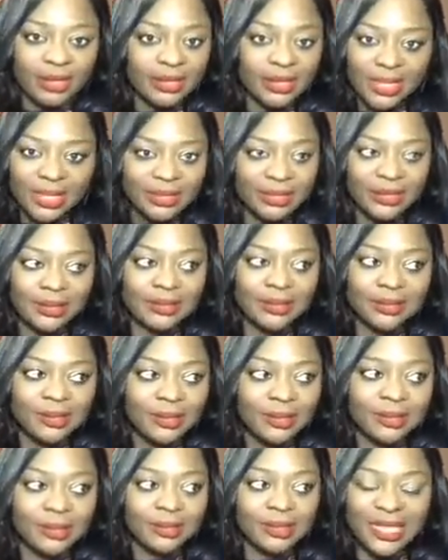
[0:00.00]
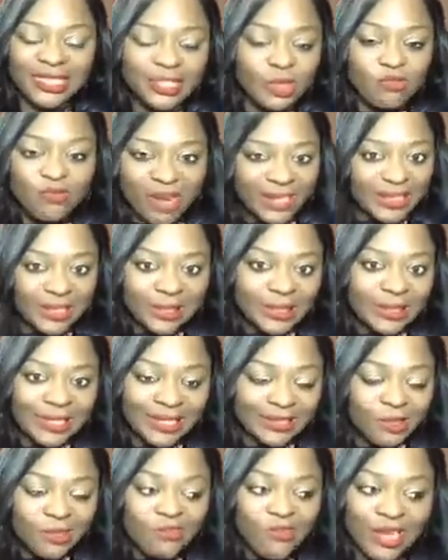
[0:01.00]
That's a
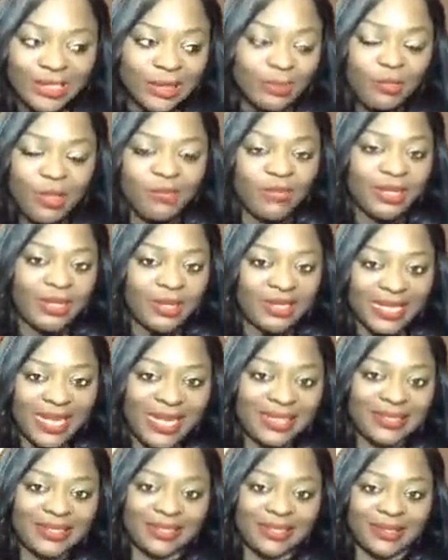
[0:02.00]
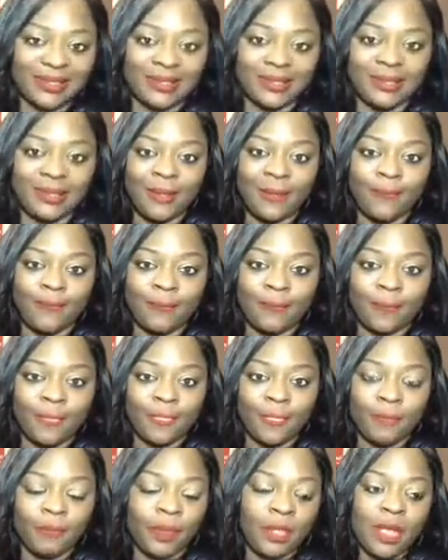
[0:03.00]
recipe for disaster.
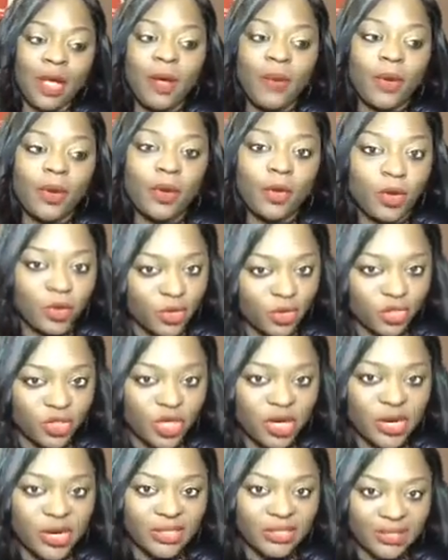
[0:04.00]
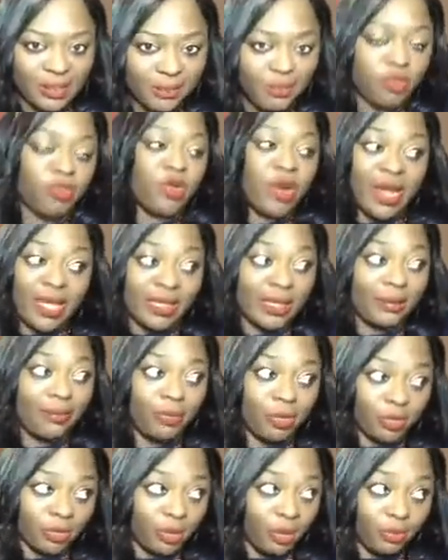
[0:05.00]
But y'all want to go to church and pray the
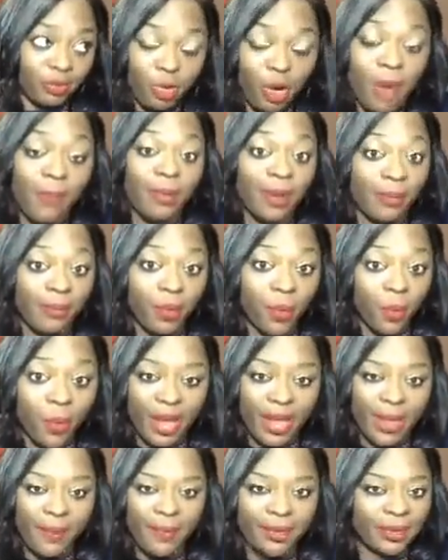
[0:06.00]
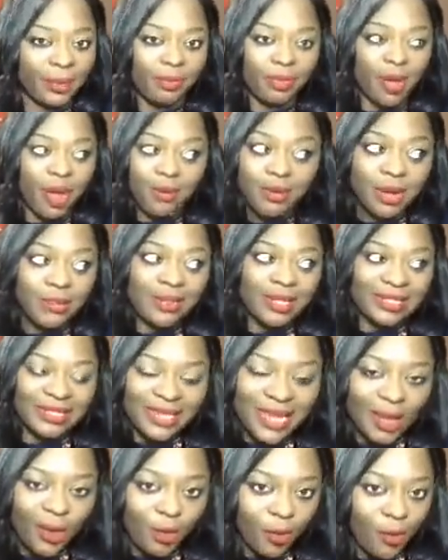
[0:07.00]
problem away. But the problem is
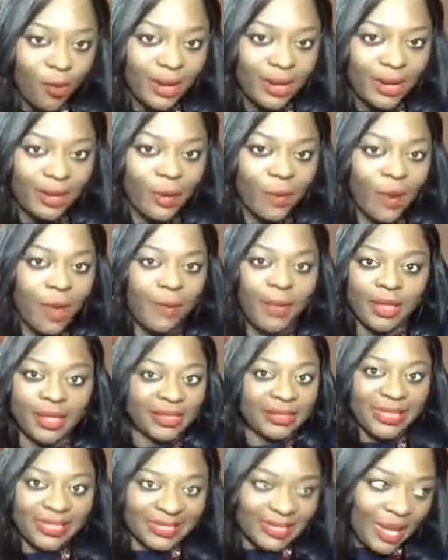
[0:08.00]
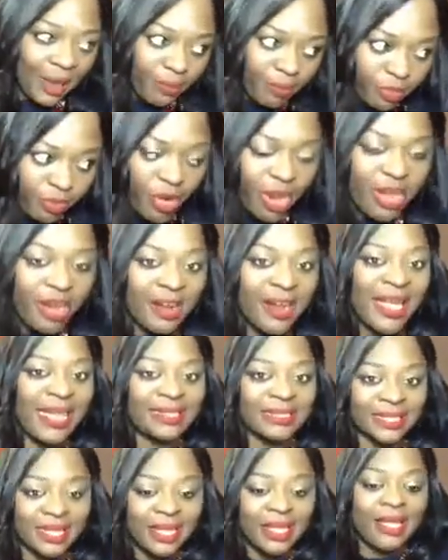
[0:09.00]
not going anywhere, because it's not prayer.
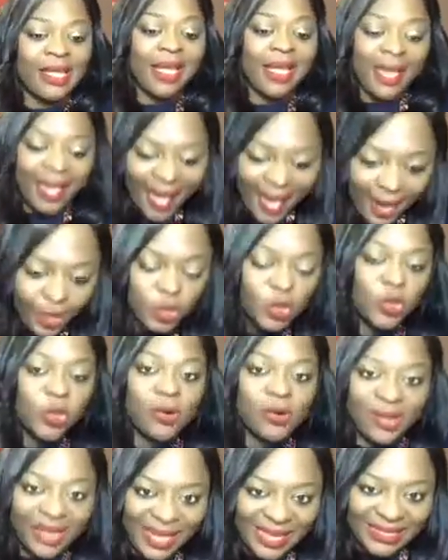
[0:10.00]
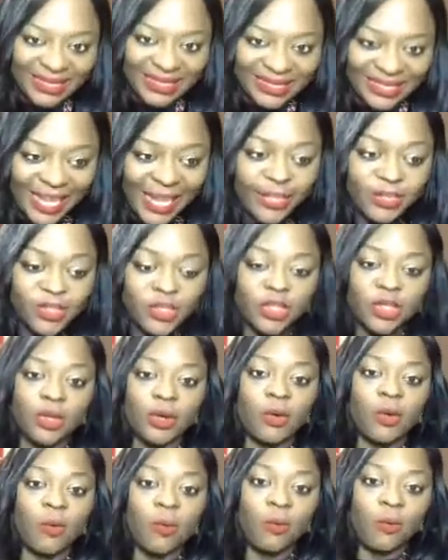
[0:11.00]
It's actual
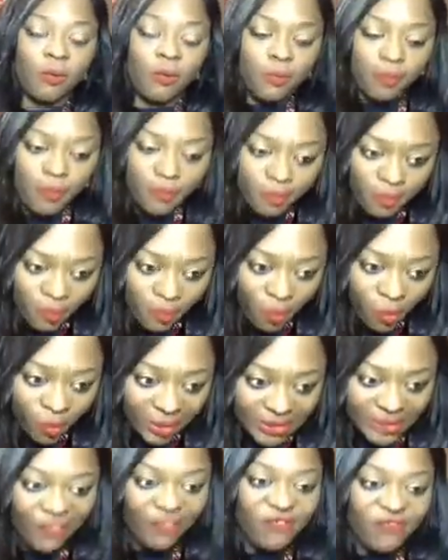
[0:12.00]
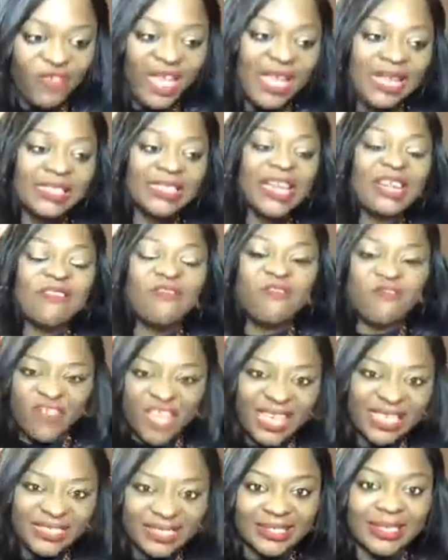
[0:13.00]
intentional motivated
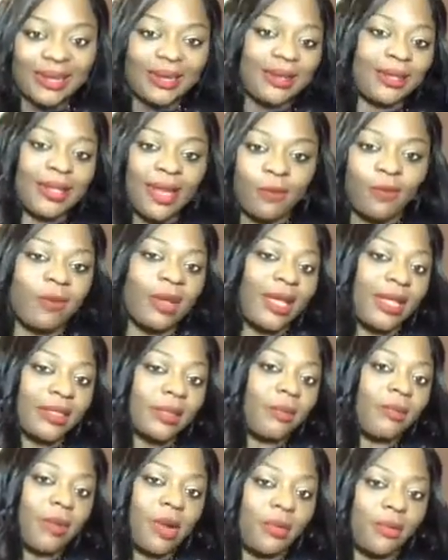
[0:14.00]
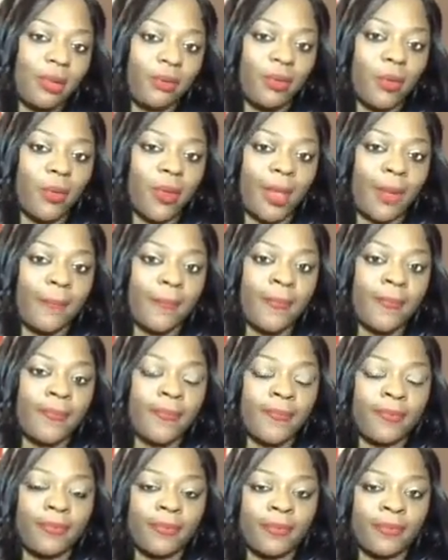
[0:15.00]
fixing that will get the problem away.
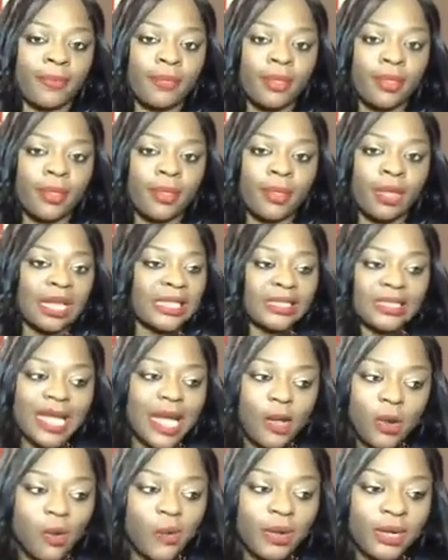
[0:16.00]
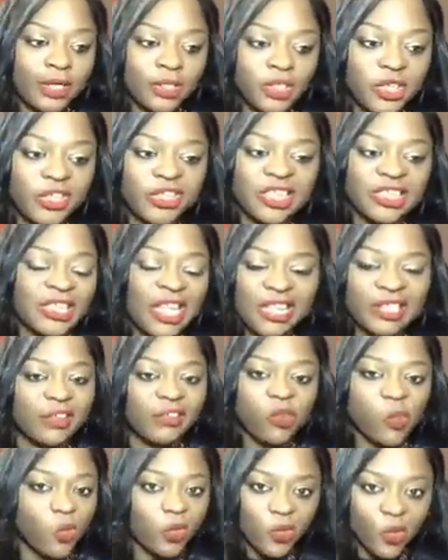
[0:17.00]
It's not going to church. It's not the
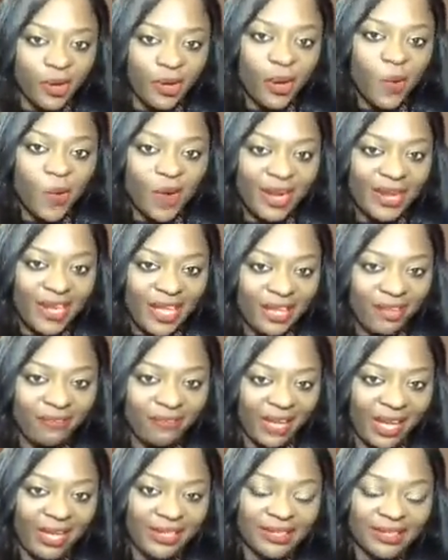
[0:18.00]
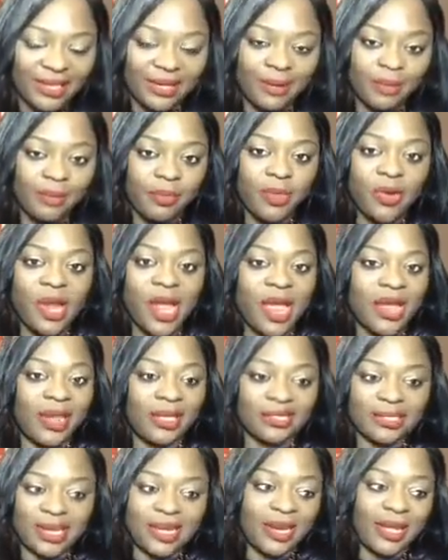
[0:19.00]
21-day fasting and prayer
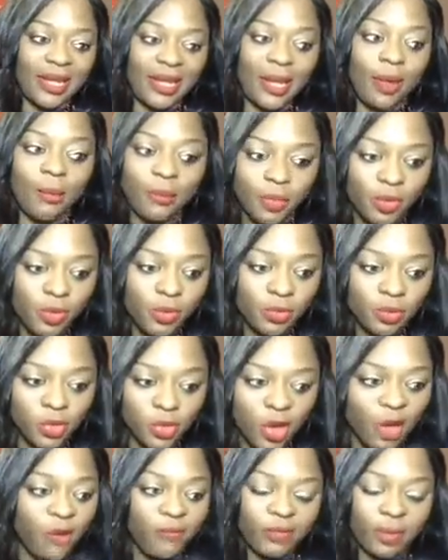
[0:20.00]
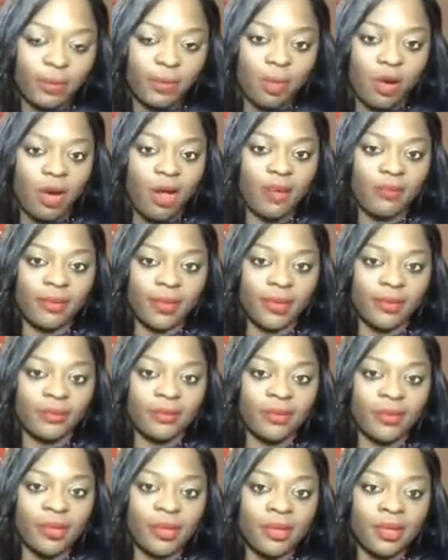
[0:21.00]
that's going to help you solve the problem.
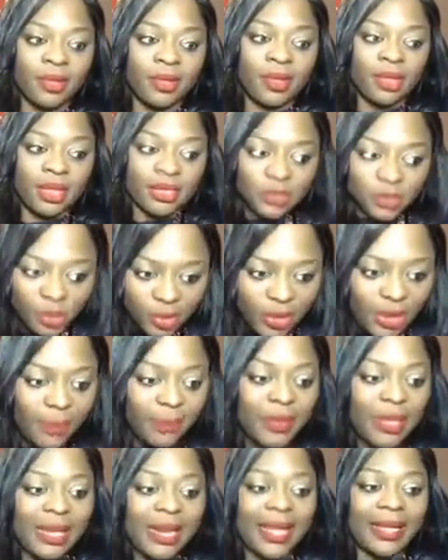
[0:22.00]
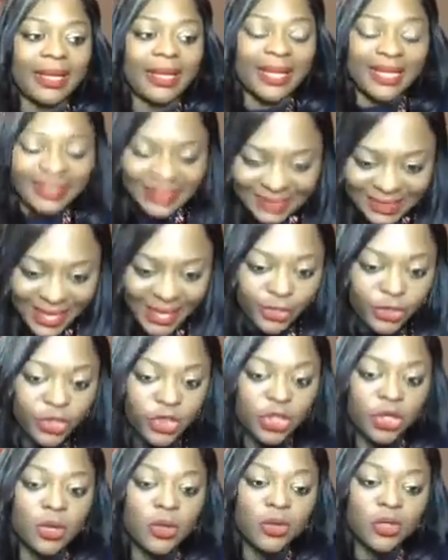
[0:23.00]
It's going to be like
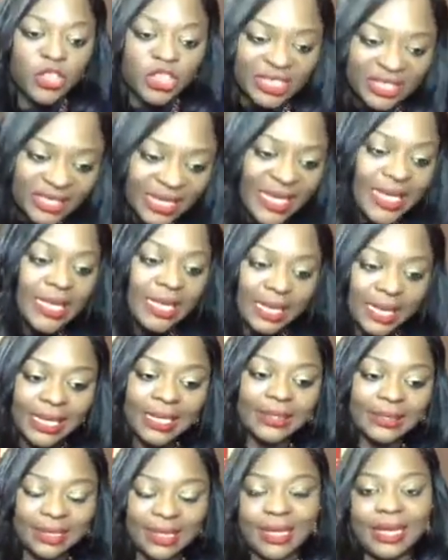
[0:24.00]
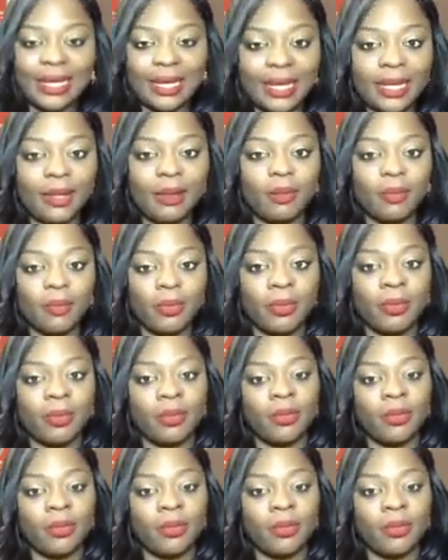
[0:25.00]
intentional seeking to get help.